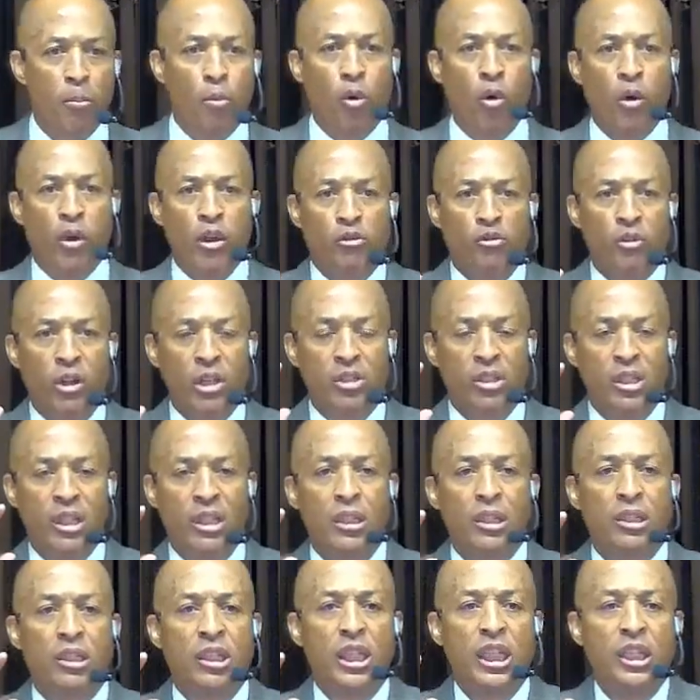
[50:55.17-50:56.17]
more
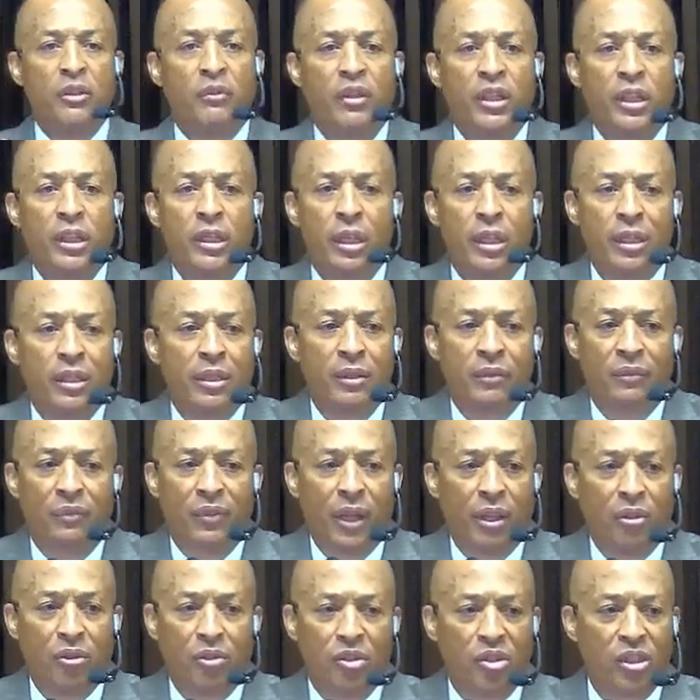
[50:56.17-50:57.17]
interested in TV than
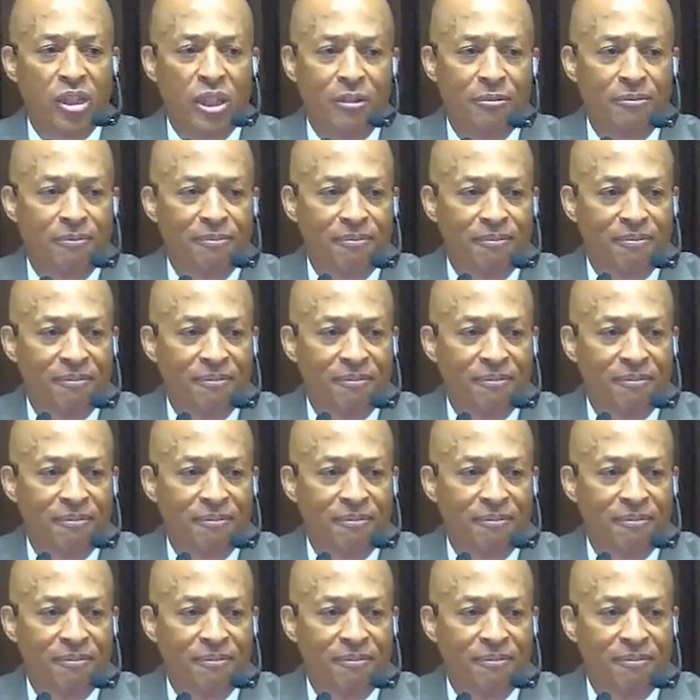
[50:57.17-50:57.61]
fellowship